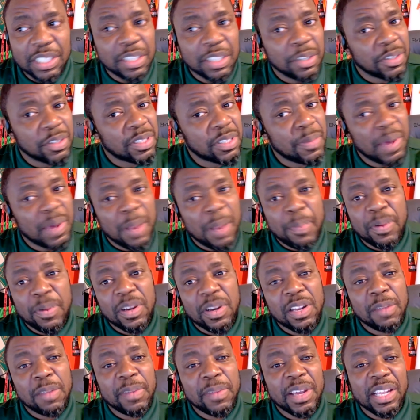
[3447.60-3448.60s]
Somebody put
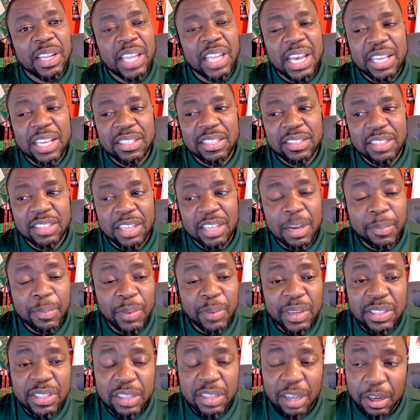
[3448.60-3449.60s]
it up there a couple
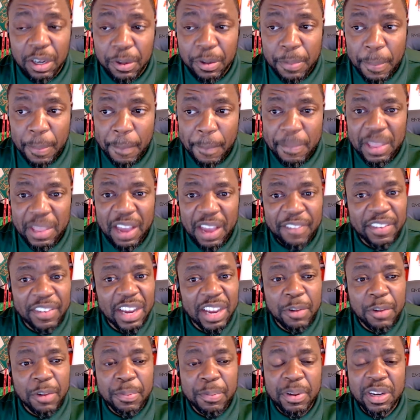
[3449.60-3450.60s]
weeks ago. I
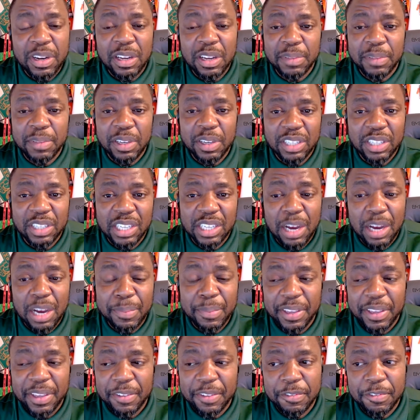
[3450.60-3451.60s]
forgot who put it up there on the
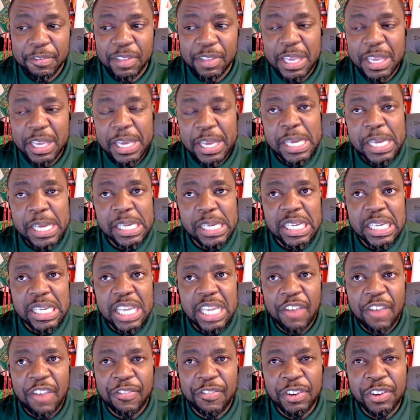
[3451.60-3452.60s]
comment.
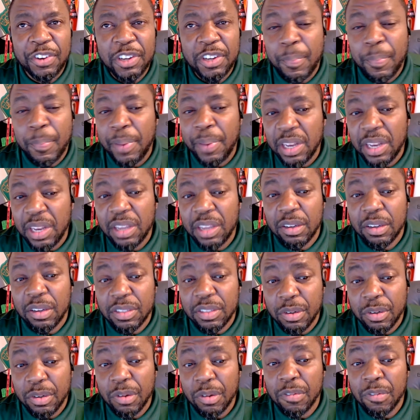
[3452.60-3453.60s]
If you're depending on
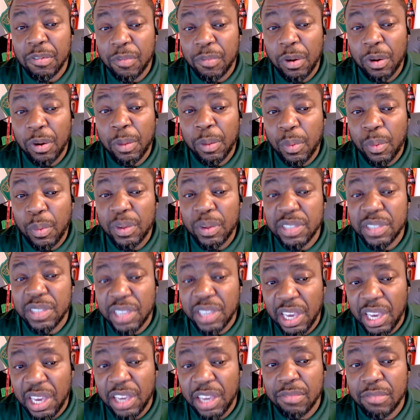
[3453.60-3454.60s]
scoring 40 points a
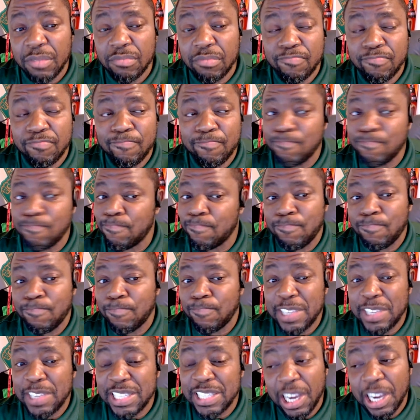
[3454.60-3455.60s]
game,
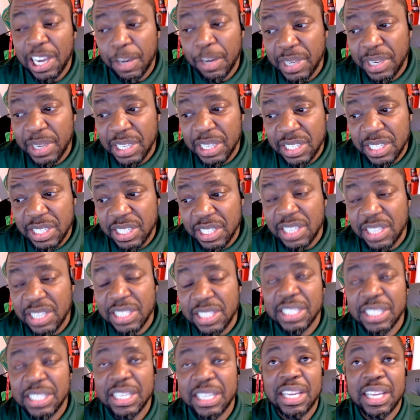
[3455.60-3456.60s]
it's not going to be a good
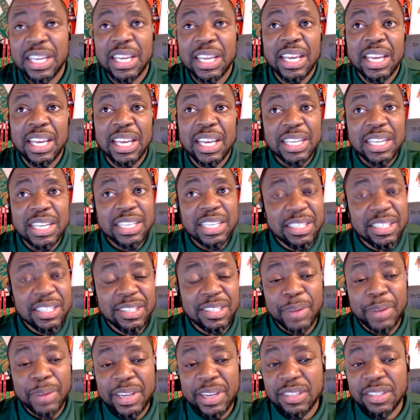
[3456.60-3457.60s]
season. This is a
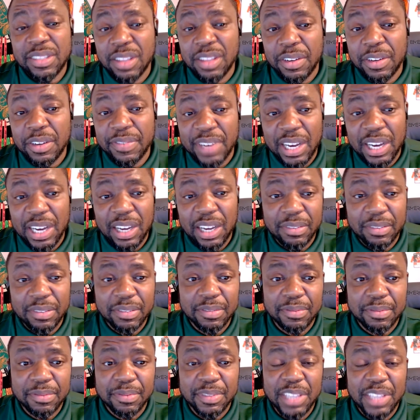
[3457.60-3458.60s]
race to 35.
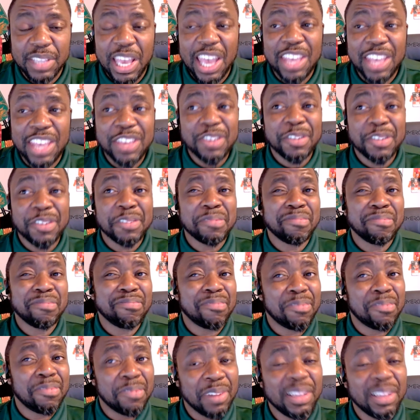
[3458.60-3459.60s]
And you're
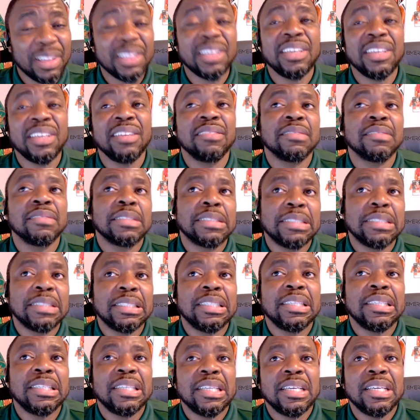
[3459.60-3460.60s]
really
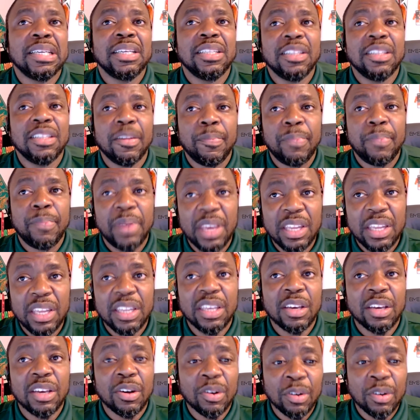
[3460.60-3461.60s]

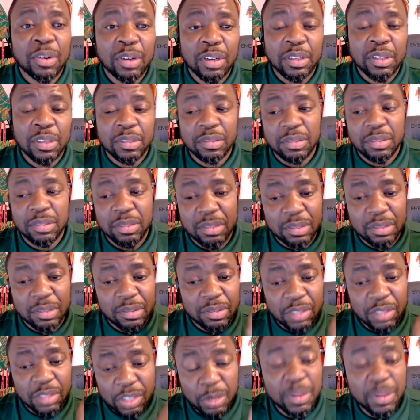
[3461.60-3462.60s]
depending on
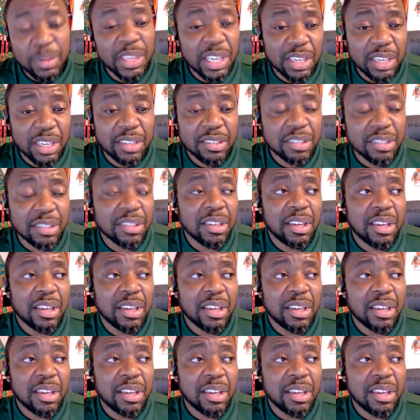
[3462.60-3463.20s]
two things.